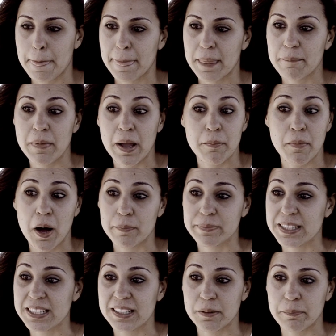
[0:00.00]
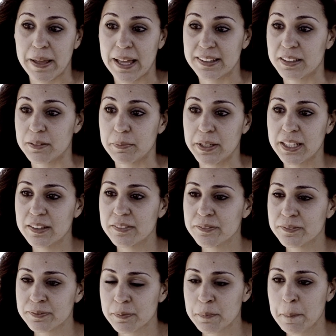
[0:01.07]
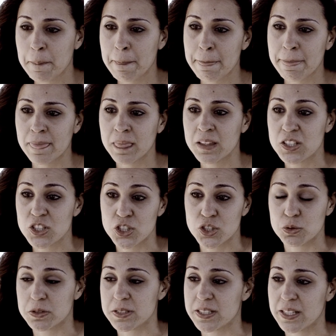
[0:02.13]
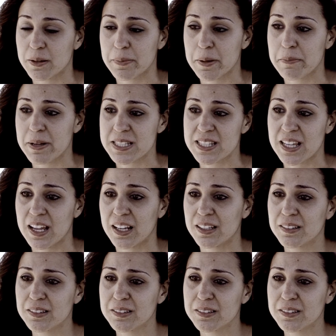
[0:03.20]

my mom didn't abandon me. She was there by my side.